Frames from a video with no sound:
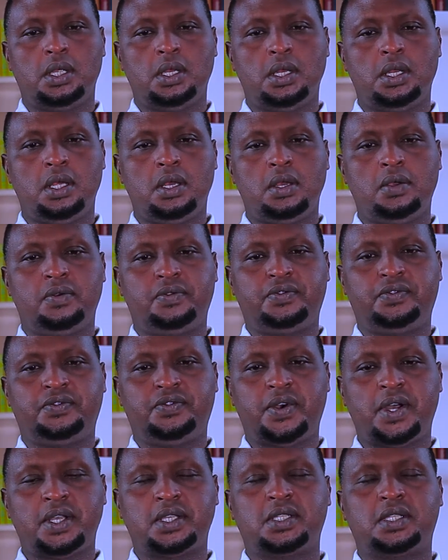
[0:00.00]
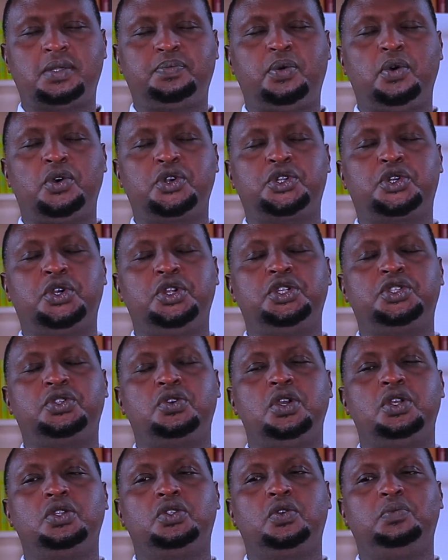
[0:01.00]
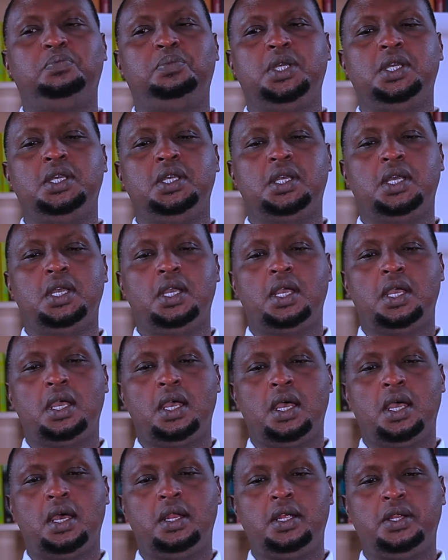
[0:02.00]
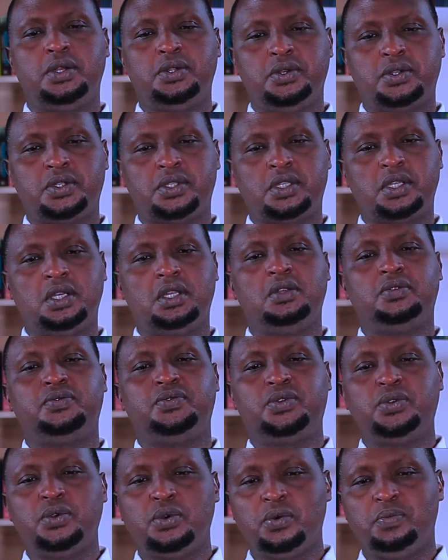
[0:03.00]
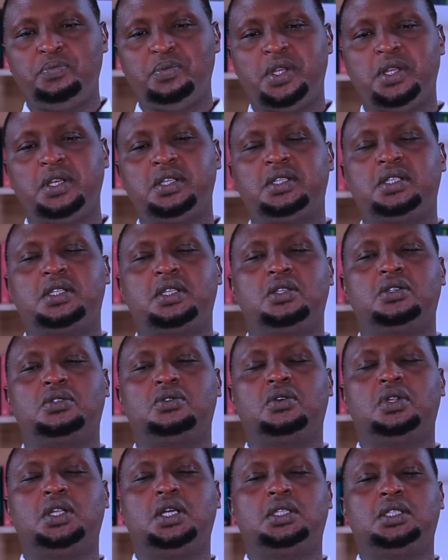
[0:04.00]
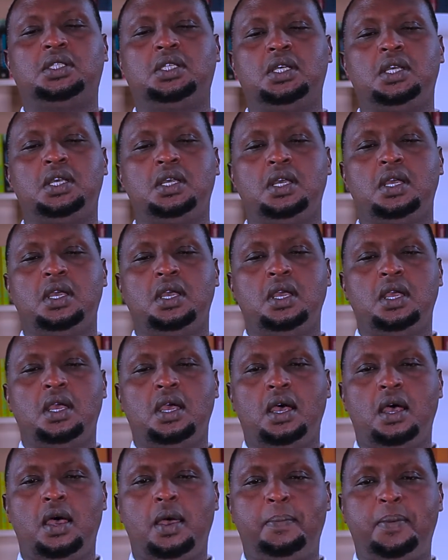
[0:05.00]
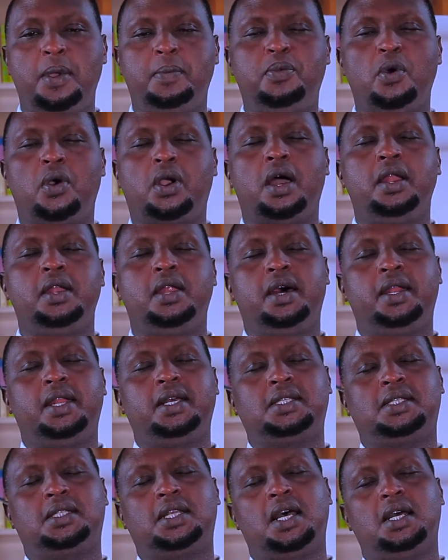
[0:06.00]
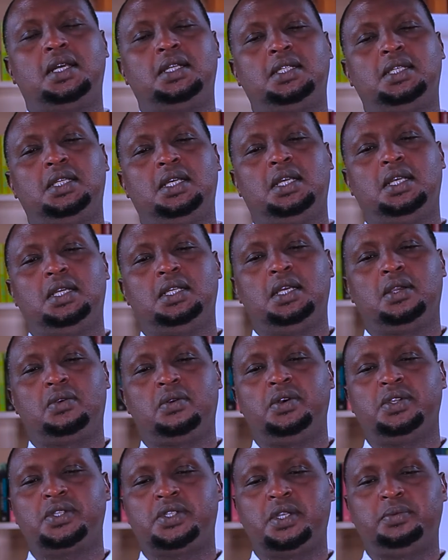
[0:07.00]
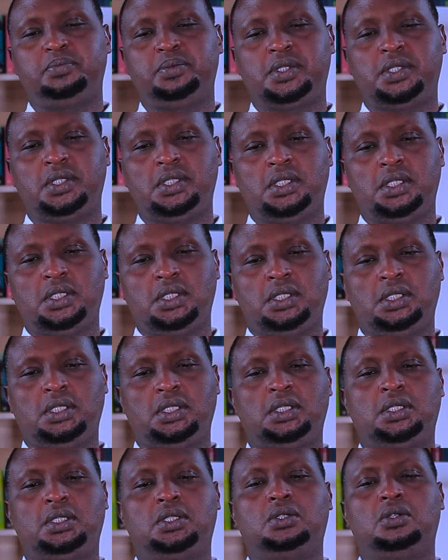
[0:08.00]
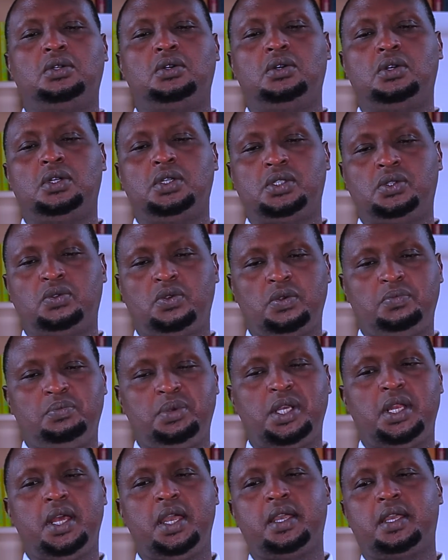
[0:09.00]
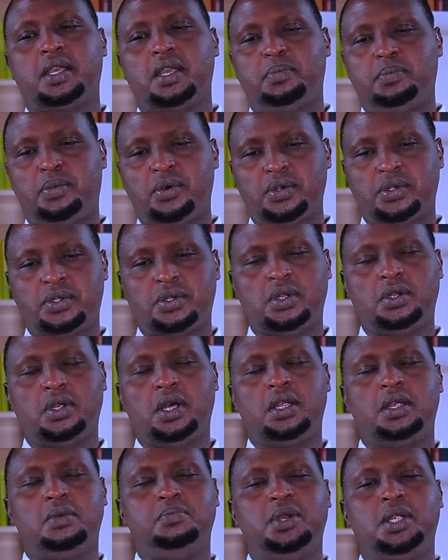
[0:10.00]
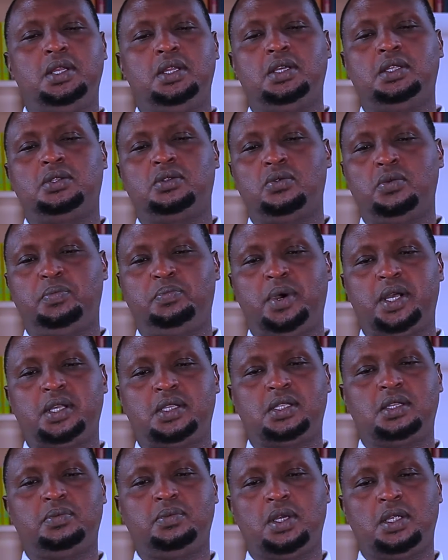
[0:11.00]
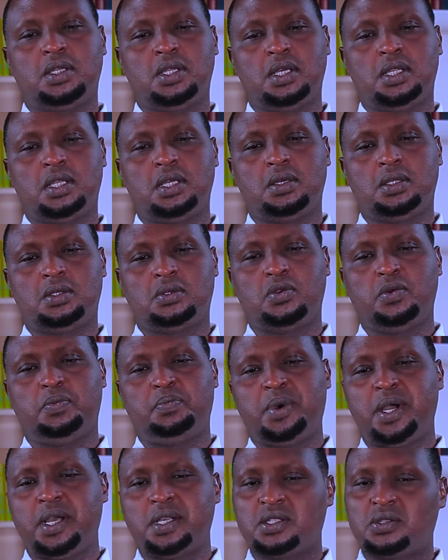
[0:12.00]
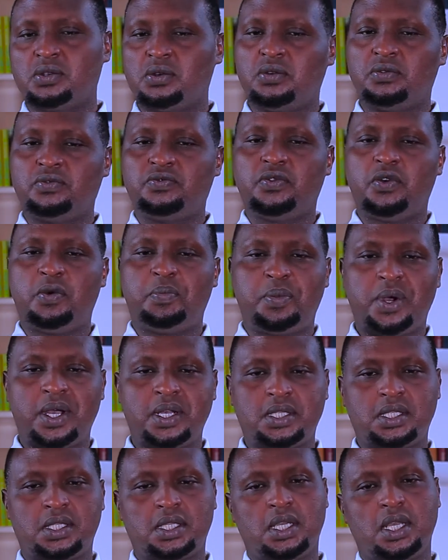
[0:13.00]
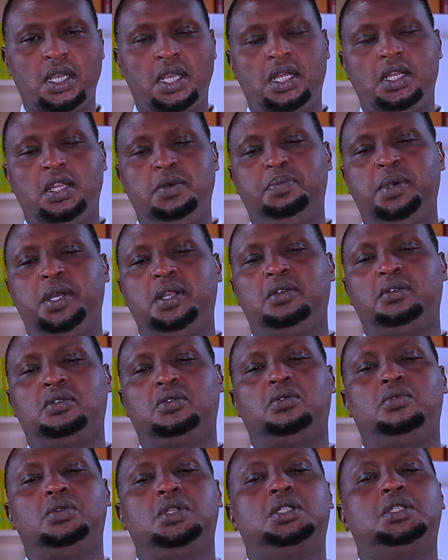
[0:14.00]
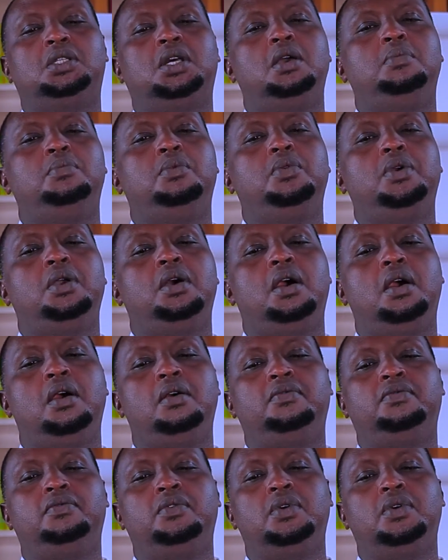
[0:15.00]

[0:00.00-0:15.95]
the first portion is going to be reduced in a few minutes so that people can understand the concept. So it will be like a portion, I mean the 2 parts, the 2 parts or 4 parts, depending to which time we have,